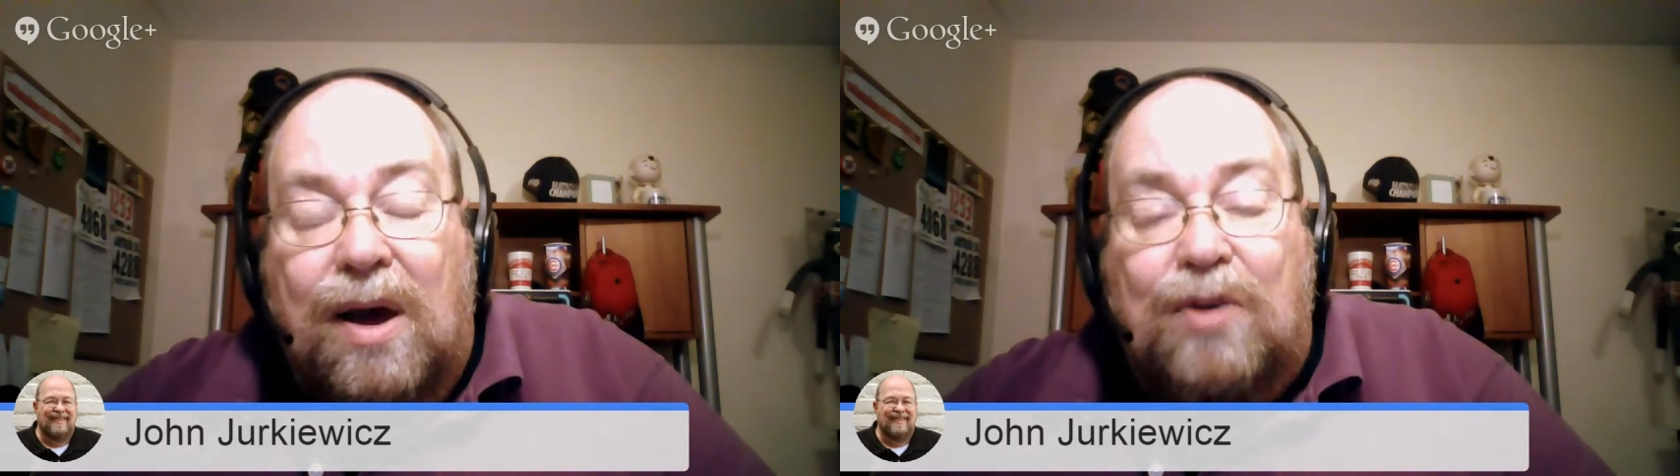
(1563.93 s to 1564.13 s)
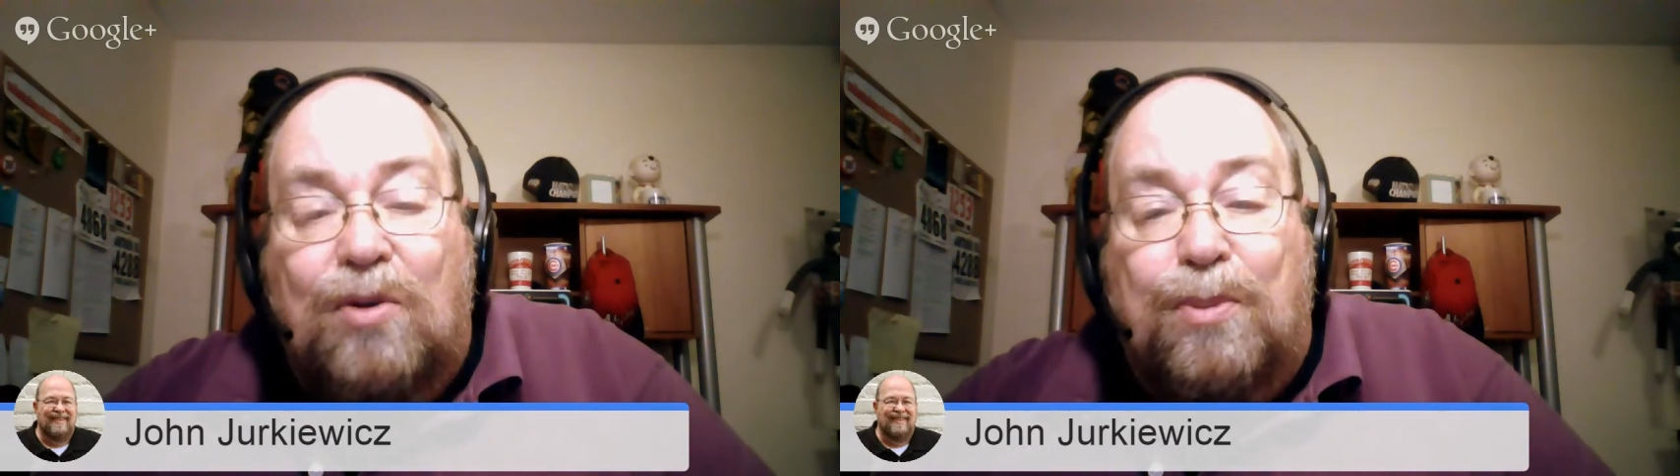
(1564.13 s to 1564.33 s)

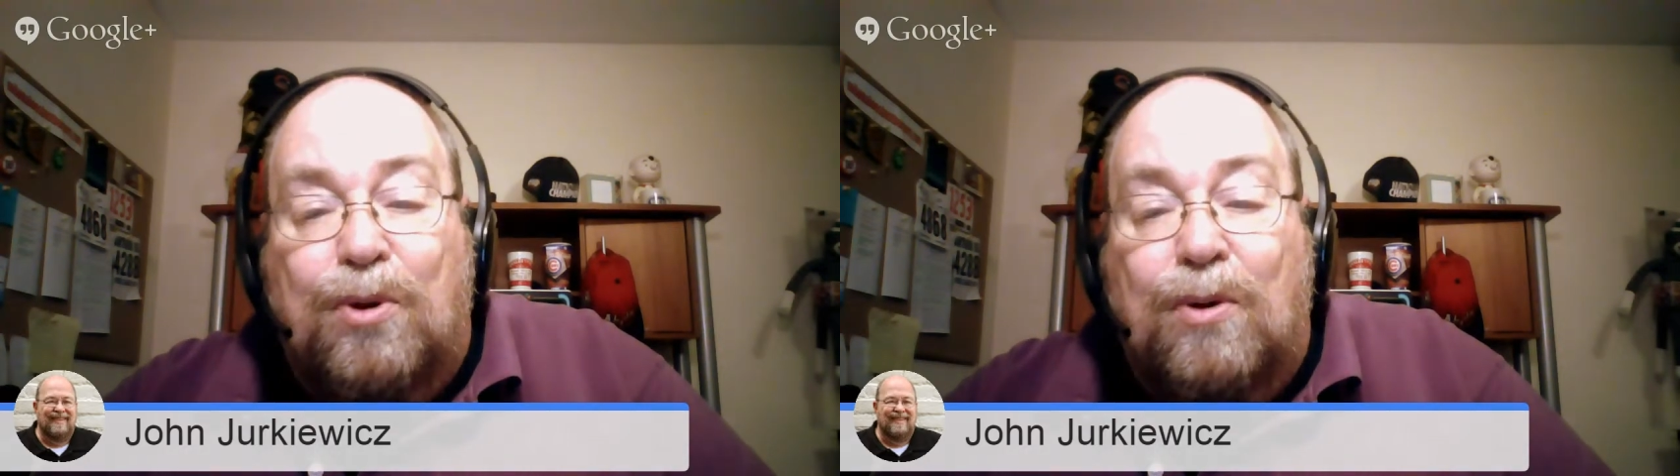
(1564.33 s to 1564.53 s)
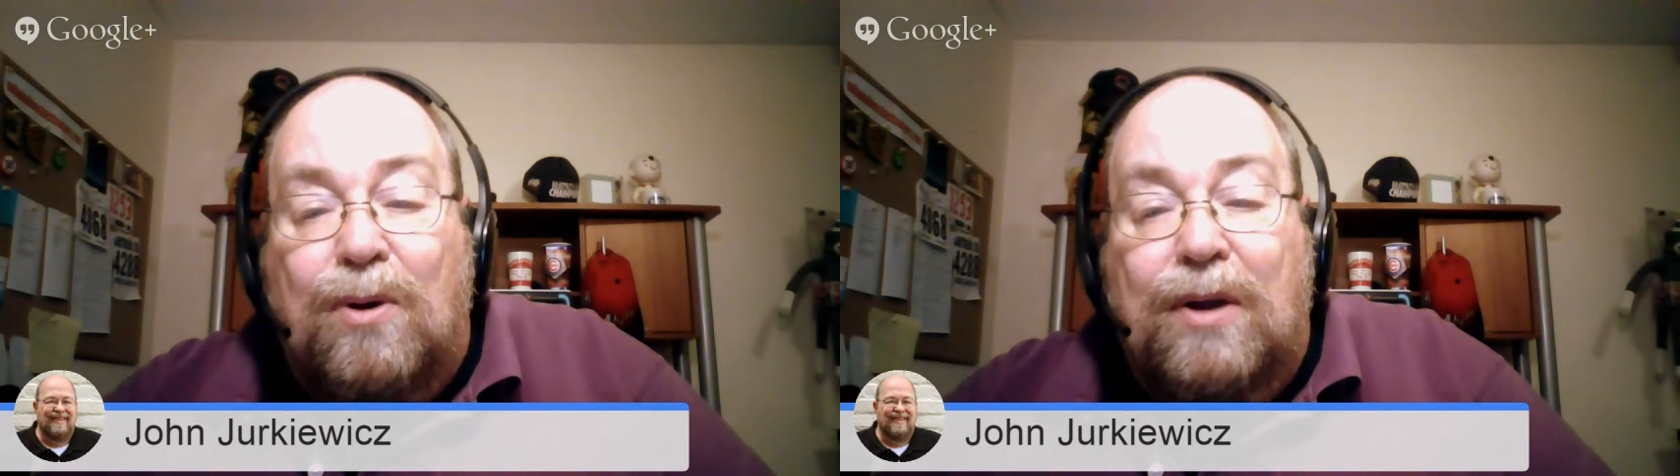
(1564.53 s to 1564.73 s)

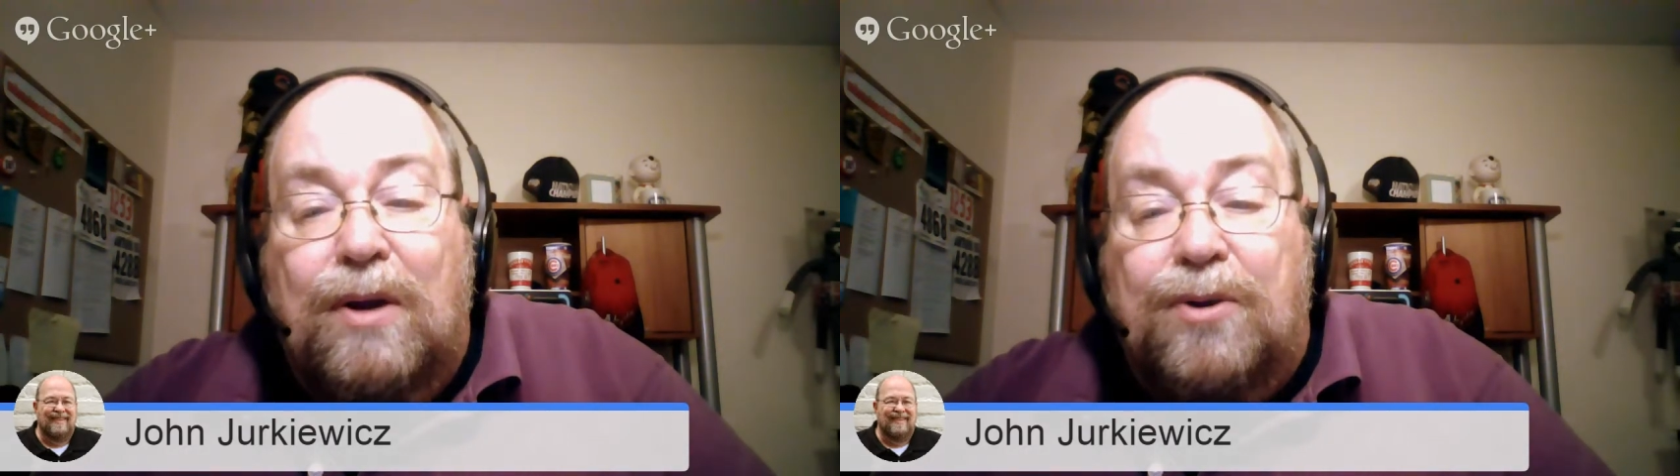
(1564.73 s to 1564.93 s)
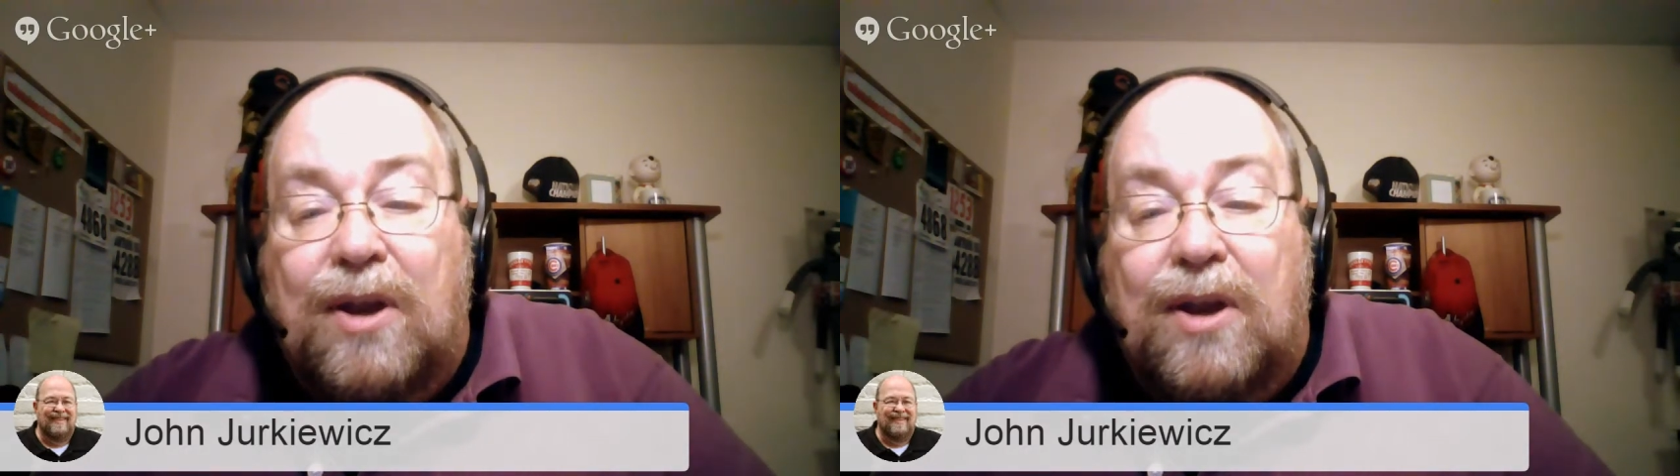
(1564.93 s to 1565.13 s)

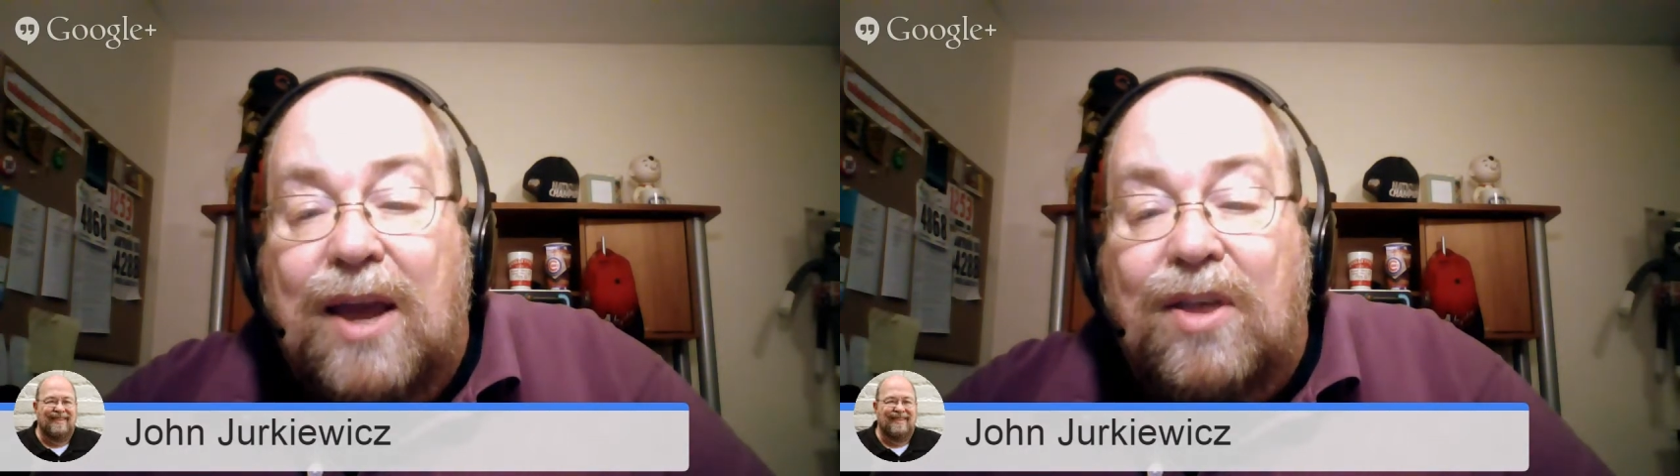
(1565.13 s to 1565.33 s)
entrepreneurial today